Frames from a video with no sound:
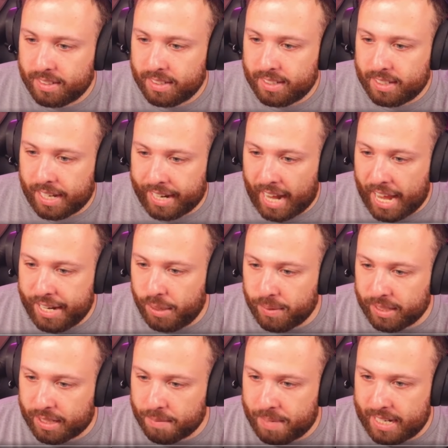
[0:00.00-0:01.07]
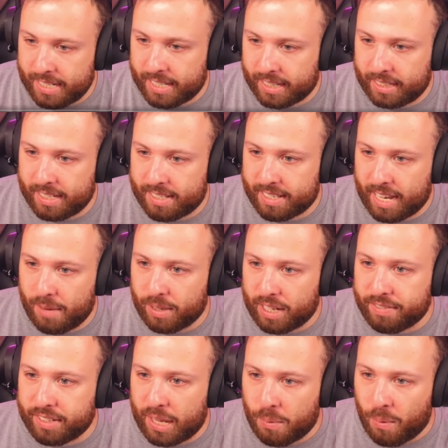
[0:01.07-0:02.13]
and anyone can basically say
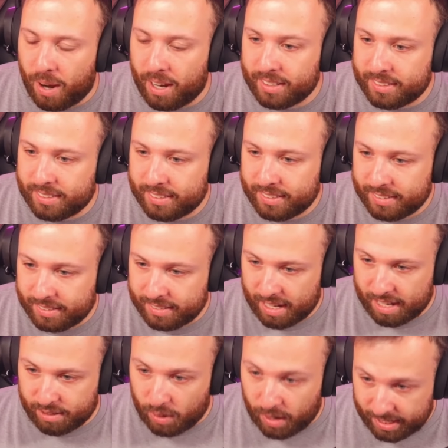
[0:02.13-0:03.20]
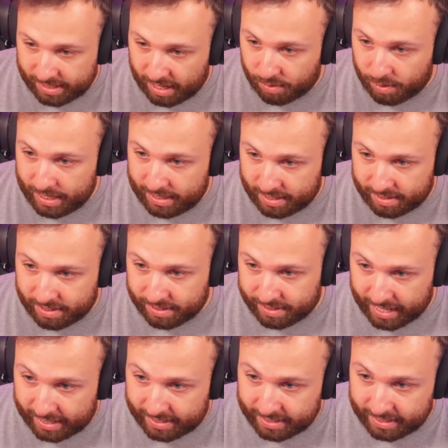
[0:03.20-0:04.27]
whatever they want as long as not racist or
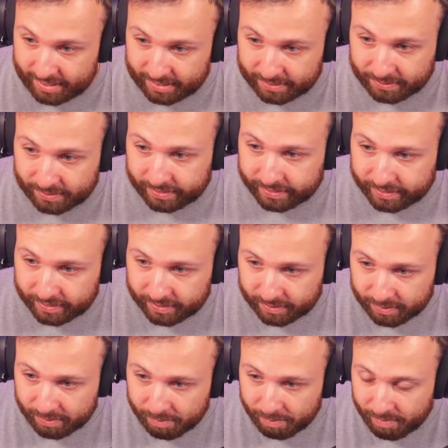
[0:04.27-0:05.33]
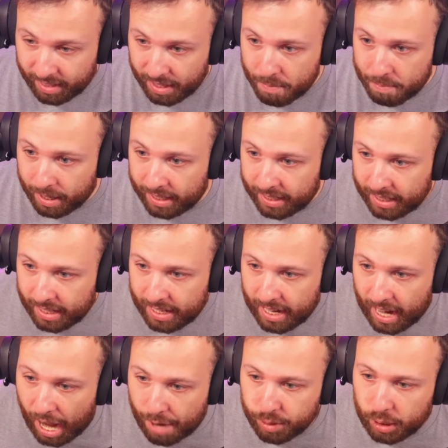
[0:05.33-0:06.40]
sexist. But
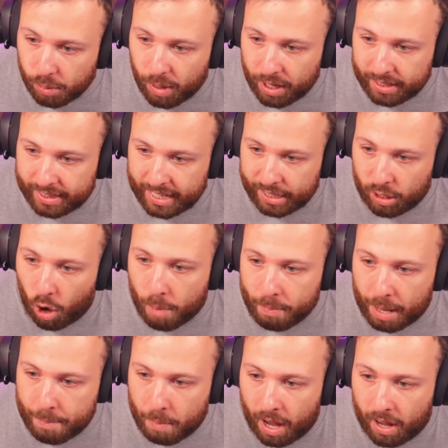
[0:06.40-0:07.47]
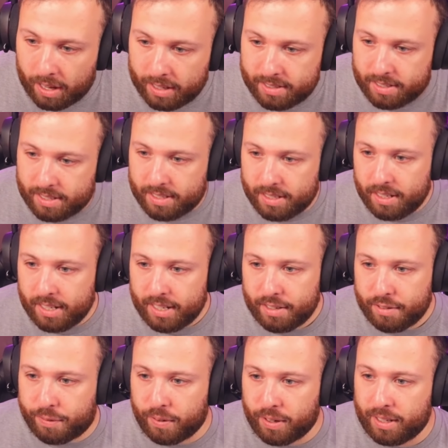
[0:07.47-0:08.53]
I really want to thank all my mods
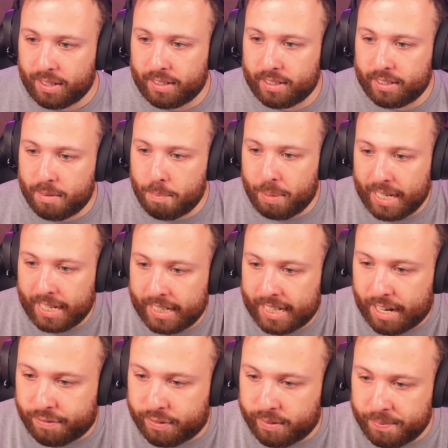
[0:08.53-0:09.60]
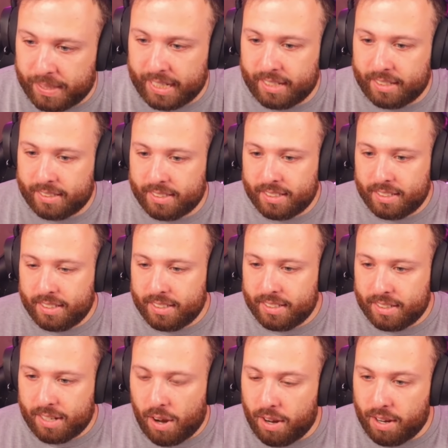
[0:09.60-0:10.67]
for being there for me
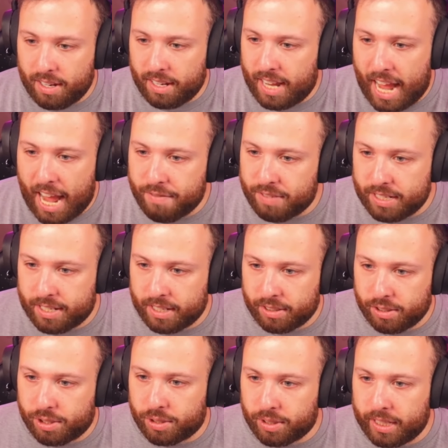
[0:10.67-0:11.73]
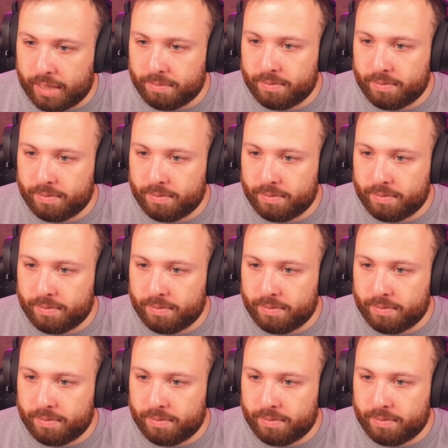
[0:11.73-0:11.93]
every single stream.